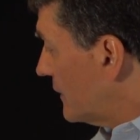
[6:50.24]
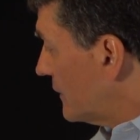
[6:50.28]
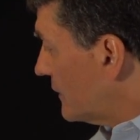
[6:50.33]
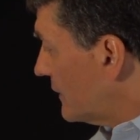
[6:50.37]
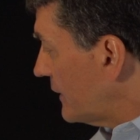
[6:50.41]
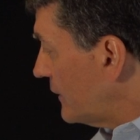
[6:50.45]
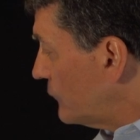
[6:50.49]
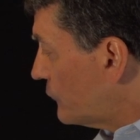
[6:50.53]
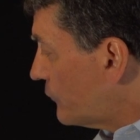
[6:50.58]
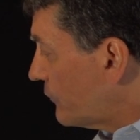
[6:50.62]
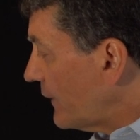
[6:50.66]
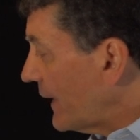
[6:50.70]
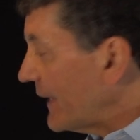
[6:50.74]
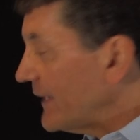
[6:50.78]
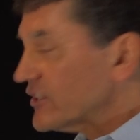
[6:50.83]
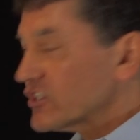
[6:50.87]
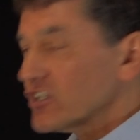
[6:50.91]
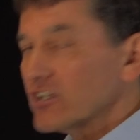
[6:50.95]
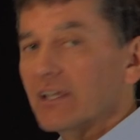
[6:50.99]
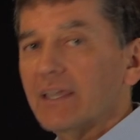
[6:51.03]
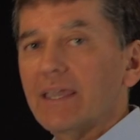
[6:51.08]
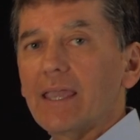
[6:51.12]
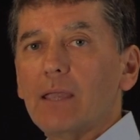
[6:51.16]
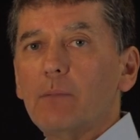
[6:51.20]

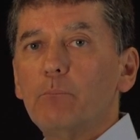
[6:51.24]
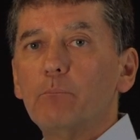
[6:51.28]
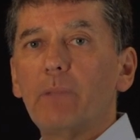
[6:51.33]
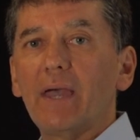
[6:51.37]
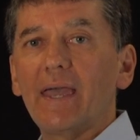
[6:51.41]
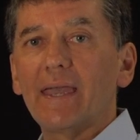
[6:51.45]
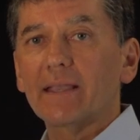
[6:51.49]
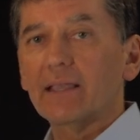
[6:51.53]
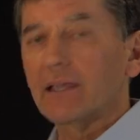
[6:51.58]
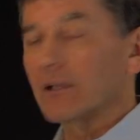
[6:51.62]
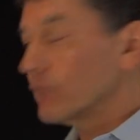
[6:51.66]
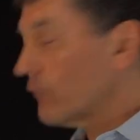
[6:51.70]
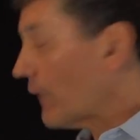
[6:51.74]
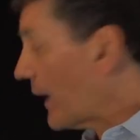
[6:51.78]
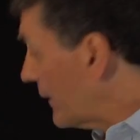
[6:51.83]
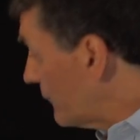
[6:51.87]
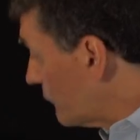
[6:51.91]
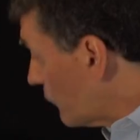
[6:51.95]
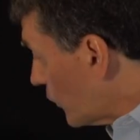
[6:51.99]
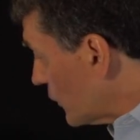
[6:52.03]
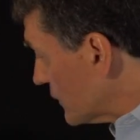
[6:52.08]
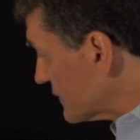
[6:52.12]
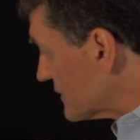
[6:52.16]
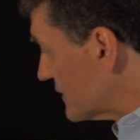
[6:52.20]
inflation came back and why
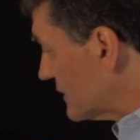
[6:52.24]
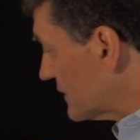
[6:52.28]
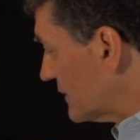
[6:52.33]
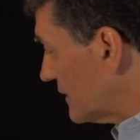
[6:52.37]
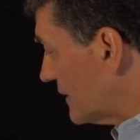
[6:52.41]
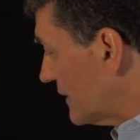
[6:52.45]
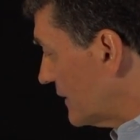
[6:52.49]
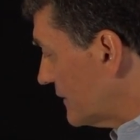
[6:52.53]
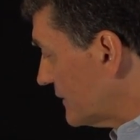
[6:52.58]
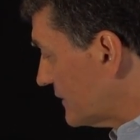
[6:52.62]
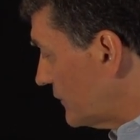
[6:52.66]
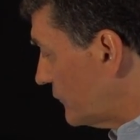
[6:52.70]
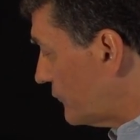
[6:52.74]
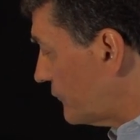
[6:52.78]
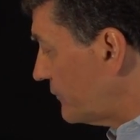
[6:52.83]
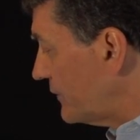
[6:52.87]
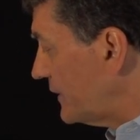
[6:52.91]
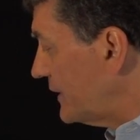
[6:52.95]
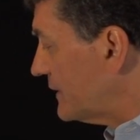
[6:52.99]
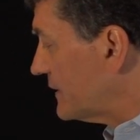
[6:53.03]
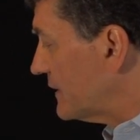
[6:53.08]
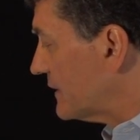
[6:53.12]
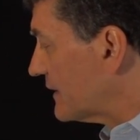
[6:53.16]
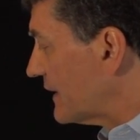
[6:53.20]
was it
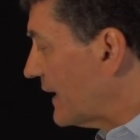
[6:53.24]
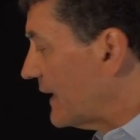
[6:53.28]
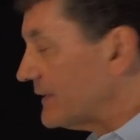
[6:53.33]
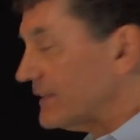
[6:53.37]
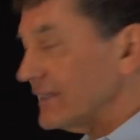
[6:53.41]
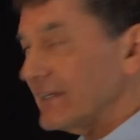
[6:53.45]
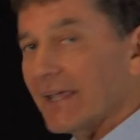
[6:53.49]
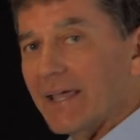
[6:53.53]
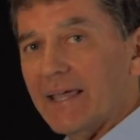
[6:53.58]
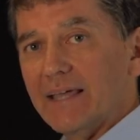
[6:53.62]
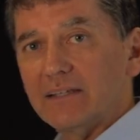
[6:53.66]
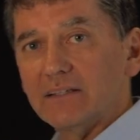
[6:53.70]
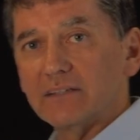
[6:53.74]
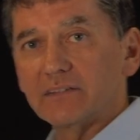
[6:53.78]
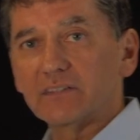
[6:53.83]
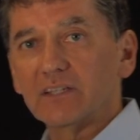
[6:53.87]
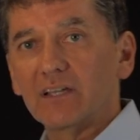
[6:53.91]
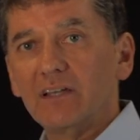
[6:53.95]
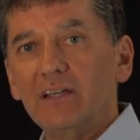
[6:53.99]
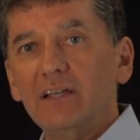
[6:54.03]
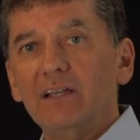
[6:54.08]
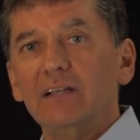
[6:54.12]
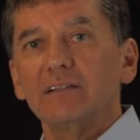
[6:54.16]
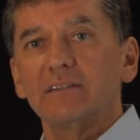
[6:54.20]
defeated at the end.
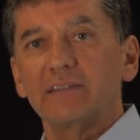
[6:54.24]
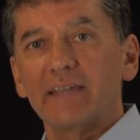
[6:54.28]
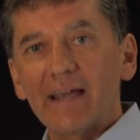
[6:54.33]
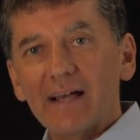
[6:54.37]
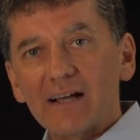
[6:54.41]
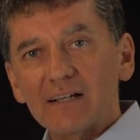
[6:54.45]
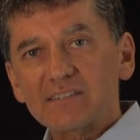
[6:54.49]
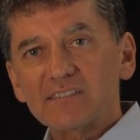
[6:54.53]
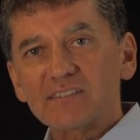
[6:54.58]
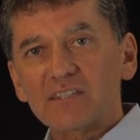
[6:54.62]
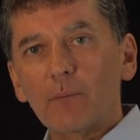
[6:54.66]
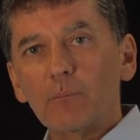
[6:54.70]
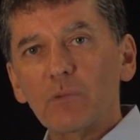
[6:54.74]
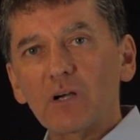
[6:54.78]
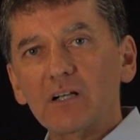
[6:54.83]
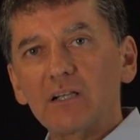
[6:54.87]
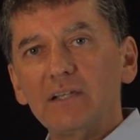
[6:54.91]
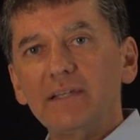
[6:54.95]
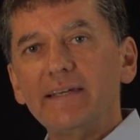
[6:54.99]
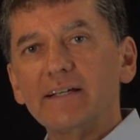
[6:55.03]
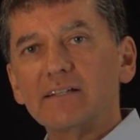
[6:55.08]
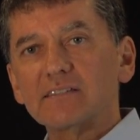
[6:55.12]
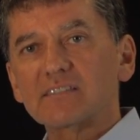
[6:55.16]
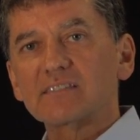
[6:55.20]
There are some
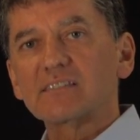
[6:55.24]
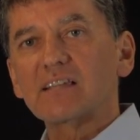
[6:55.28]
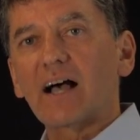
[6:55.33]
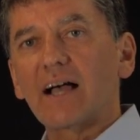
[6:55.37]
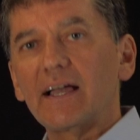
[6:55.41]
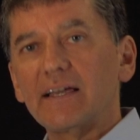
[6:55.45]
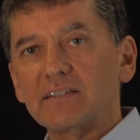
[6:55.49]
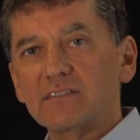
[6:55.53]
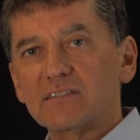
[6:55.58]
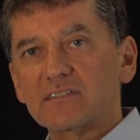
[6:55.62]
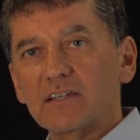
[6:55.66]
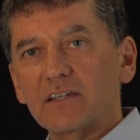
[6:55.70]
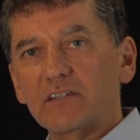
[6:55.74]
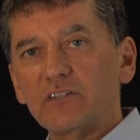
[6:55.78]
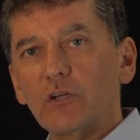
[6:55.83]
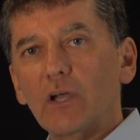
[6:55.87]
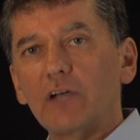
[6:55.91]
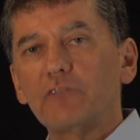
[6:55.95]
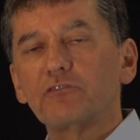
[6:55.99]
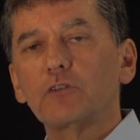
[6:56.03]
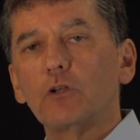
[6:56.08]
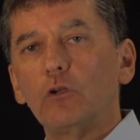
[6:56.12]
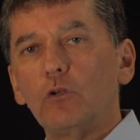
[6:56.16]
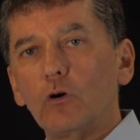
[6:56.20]
clear signs that you
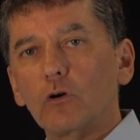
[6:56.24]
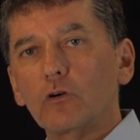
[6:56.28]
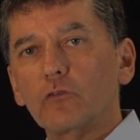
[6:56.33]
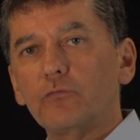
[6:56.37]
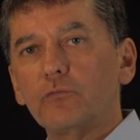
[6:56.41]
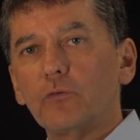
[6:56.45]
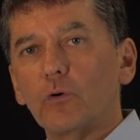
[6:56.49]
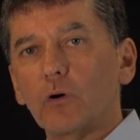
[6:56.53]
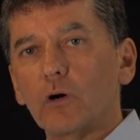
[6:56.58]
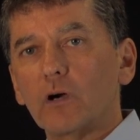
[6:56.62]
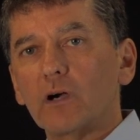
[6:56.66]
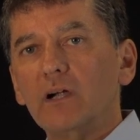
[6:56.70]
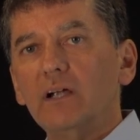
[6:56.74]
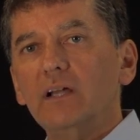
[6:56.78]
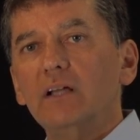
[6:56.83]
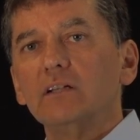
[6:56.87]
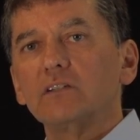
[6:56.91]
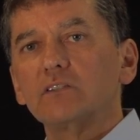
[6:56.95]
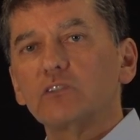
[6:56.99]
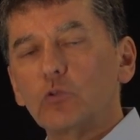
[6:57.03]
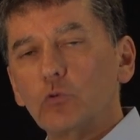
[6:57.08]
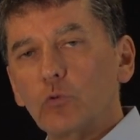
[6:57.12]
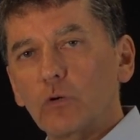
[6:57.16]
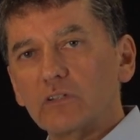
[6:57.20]
have to look for
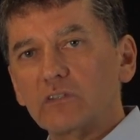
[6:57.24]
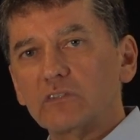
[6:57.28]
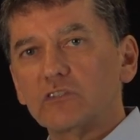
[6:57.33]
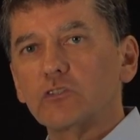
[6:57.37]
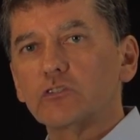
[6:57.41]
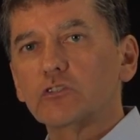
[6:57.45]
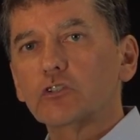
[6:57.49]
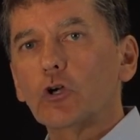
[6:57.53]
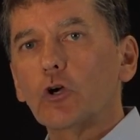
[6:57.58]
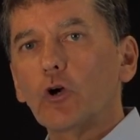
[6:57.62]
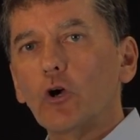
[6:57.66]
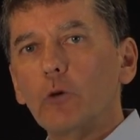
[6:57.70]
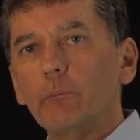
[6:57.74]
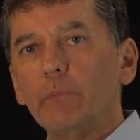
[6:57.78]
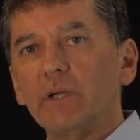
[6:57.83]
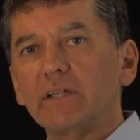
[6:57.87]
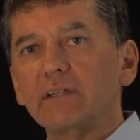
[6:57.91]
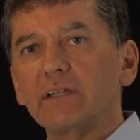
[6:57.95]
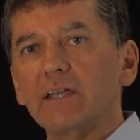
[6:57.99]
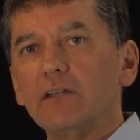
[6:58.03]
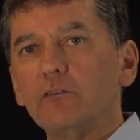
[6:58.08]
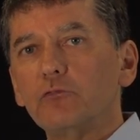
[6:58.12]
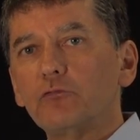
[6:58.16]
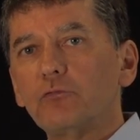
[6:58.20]
to
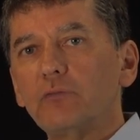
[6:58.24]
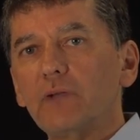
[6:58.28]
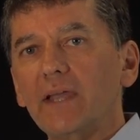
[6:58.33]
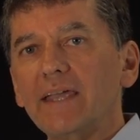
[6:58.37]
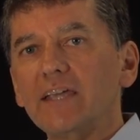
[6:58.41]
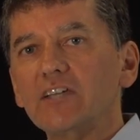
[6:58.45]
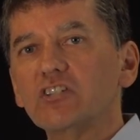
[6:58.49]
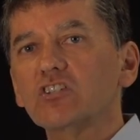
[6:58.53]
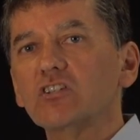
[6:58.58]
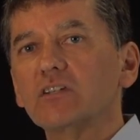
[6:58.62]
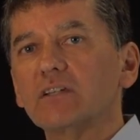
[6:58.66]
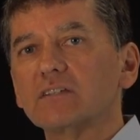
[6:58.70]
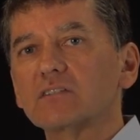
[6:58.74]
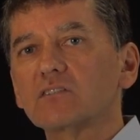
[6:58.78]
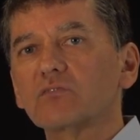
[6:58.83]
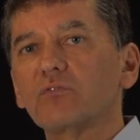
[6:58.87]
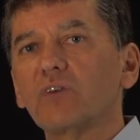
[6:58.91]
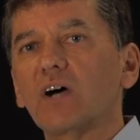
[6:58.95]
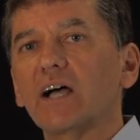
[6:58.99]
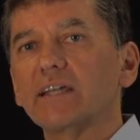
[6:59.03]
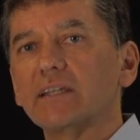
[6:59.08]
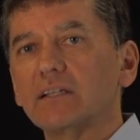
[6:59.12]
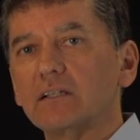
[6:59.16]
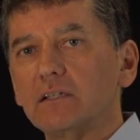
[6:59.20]
determine inflation is
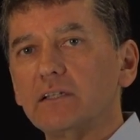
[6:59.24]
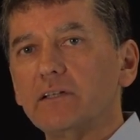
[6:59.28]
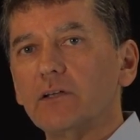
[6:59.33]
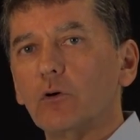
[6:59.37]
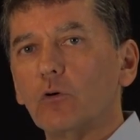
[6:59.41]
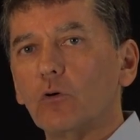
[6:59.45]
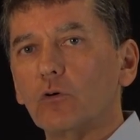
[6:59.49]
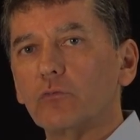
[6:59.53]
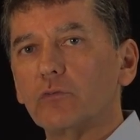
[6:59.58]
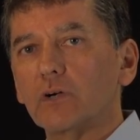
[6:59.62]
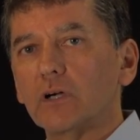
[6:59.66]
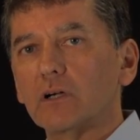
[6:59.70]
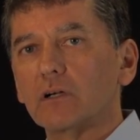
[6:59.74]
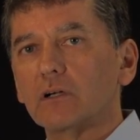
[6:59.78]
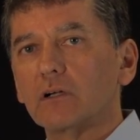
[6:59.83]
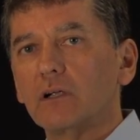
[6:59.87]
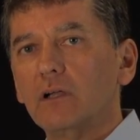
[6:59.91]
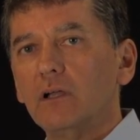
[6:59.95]
finally over.